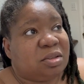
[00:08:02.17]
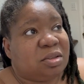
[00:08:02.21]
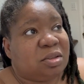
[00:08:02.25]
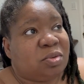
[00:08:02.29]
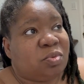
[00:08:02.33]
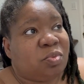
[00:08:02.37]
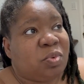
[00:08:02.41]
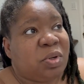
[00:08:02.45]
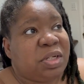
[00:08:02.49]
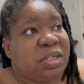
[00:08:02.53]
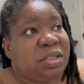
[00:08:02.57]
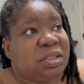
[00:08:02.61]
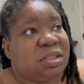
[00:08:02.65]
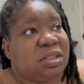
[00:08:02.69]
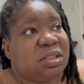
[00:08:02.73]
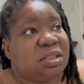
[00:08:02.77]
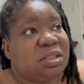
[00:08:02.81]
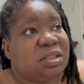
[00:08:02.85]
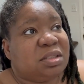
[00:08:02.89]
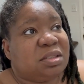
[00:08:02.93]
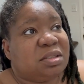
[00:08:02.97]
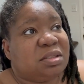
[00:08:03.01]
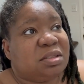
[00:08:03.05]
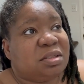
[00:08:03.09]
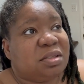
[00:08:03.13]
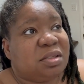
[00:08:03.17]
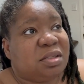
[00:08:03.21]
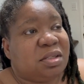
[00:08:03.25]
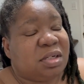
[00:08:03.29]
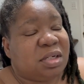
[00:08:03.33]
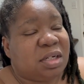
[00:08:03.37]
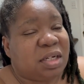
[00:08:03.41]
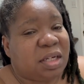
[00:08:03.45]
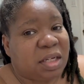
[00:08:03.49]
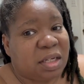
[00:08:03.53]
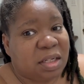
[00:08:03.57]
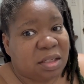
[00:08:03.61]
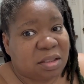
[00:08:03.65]
What the
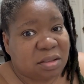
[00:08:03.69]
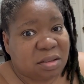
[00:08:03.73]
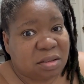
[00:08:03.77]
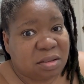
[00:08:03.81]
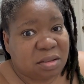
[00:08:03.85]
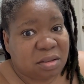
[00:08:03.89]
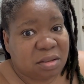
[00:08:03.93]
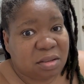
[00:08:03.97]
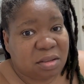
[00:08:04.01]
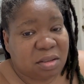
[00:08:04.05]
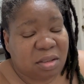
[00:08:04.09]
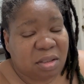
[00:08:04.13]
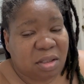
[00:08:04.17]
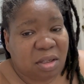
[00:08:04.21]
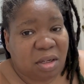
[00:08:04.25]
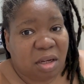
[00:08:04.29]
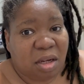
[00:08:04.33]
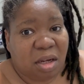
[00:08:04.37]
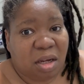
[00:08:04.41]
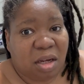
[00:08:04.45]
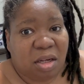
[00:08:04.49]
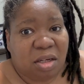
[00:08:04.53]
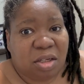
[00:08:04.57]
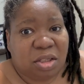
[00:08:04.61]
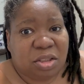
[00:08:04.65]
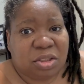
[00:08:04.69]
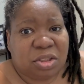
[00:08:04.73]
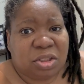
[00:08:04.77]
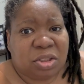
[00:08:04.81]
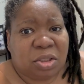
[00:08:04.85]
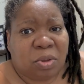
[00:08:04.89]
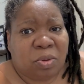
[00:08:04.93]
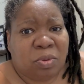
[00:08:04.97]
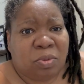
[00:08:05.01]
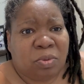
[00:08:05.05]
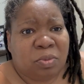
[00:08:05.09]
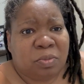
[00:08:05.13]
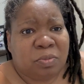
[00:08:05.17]
heck?
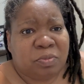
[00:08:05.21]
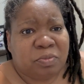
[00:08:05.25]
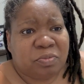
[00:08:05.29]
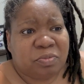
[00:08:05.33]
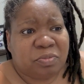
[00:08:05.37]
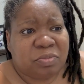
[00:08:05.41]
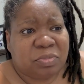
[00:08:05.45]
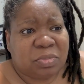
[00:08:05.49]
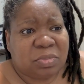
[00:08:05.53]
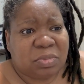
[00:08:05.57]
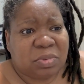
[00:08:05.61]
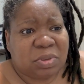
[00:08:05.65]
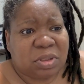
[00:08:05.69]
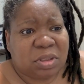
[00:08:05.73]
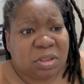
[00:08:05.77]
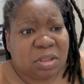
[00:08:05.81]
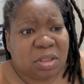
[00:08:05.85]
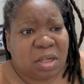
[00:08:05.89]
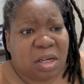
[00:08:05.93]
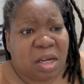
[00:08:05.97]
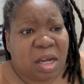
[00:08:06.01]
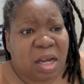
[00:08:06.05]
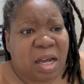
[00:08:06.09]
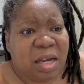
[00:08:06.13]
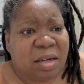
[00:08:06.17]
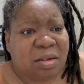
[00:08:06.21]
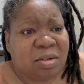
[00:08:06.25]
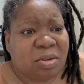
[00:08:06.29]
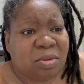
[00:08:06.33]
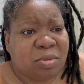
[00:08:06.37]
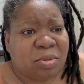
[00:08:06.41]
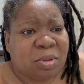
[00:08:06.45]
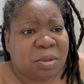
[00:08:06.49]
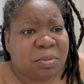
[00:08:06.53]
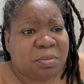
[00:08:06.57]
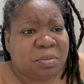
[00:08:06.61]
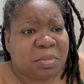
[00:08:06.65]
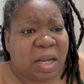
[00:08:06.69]
So, I
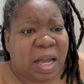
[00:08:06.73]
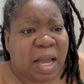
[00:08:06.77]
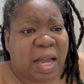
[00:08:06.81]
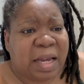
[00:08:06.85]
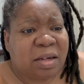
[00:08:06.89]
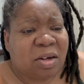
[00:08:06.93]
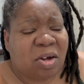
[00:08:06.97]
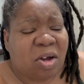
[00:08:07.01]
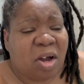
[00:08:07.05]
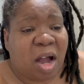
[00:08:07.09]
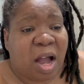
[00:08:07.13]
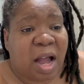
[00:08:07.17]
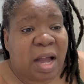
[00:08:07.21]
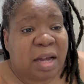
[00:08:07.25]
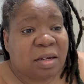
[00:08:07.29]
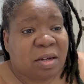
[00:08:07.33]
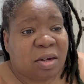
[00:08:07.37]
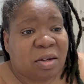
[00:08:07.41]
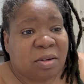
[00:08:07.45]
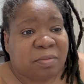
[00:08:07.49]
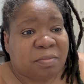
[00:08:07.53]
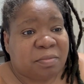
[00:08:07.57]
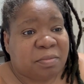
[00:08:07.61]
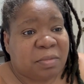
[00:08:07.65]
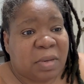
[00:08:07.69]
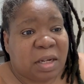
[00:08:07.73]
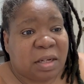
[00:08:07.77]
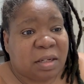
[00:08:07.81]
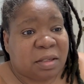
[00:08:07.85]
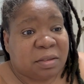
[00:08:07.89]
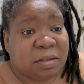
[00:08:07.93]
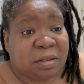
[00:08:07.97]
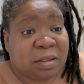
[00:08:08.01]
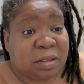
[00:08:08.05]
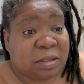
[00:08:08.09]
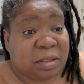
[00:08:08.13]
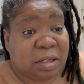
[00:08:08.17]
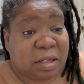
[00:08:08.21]
go up.
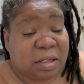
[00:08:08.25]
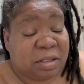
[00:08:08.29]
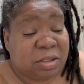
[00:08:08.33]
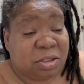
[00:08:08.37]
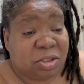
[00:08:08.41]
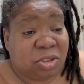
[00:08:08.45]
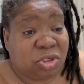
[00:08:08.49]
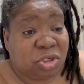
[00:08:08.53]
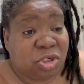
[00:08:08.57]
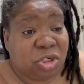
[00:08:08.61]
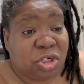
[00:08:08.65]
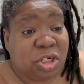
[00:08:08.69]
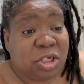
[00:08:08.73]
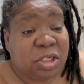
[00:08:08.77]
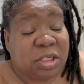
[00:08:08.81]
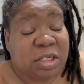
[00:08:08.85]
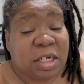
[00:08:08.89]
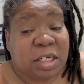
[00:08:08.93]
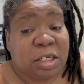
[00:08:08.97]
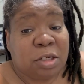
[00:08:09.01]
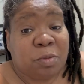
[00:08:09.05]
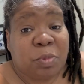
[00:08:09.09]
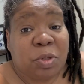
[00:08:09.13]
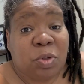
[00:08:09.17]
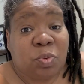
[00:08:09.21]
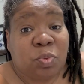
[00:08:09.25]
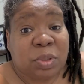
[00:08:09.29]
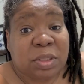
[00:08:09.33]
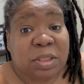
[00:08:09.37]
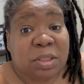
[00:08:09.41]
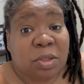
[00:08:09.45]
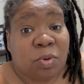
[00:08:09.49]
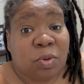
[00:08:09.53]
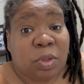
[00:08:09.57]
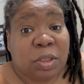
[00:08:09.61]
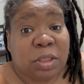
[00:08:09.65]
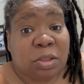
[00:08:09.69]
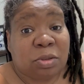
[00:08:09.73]
She's telling me what's
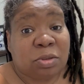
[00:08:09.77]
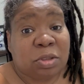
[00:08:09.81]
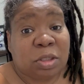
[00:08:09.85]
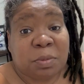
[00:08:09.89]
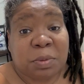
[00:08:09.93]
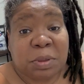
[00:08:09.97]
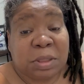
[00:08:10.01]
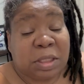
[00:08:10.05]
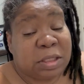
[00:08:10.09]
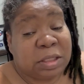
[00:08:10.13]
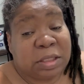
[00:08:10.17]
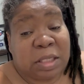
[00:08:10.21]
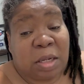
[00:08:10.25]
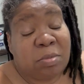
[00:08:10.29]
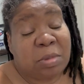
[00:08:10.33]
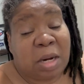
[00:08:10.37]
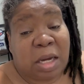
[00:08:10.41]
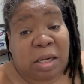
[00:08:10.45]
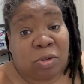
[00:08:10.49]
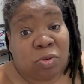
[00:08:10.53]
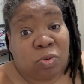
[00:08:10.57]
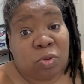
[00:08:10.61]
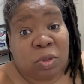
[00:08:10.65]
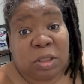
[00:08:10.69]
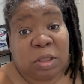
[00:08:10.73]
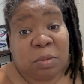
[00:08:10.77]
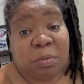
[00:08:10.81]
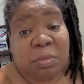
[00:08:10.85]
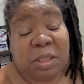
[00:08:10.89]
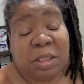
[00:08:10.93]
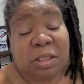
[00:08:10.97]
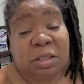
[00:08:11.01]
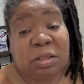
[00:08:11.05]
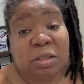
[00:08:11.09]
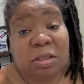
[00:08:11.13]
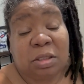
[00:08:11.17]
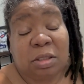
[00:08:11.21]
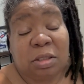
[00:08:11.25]
going on upstairs. I'm not going up
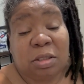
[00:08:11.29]
there.